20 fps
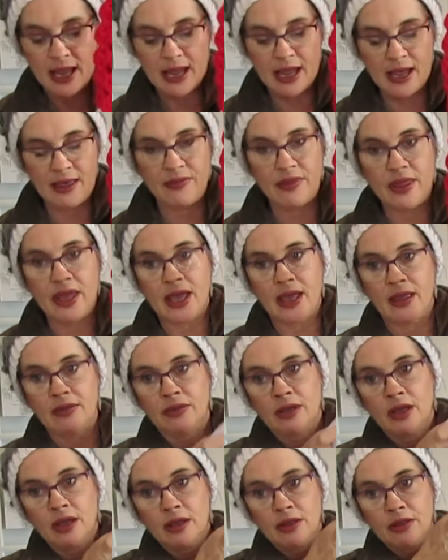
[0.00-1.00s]
and
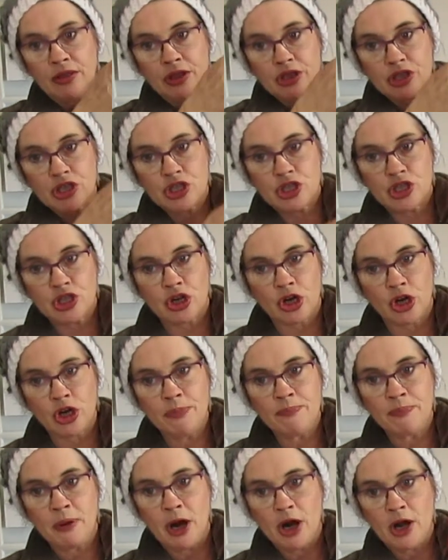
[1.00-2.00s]
then the
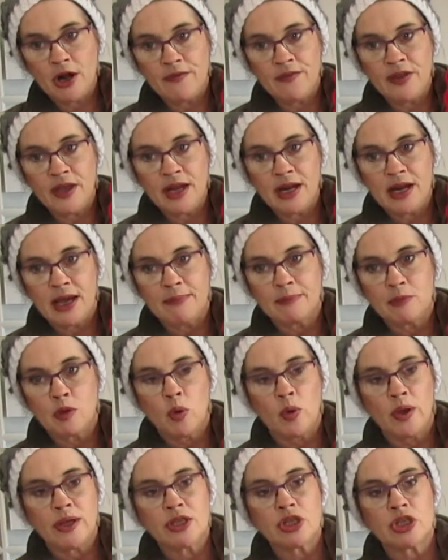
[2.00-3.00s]
skirt part of it I'm
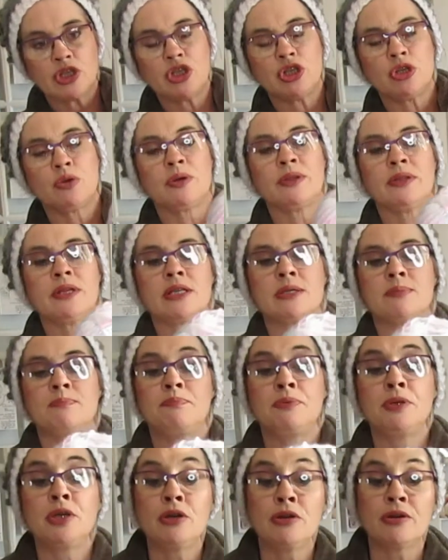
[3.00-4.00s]
going to do in this
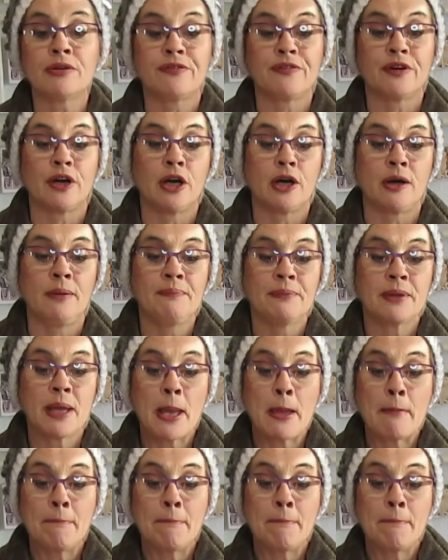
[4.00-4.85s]
beautiful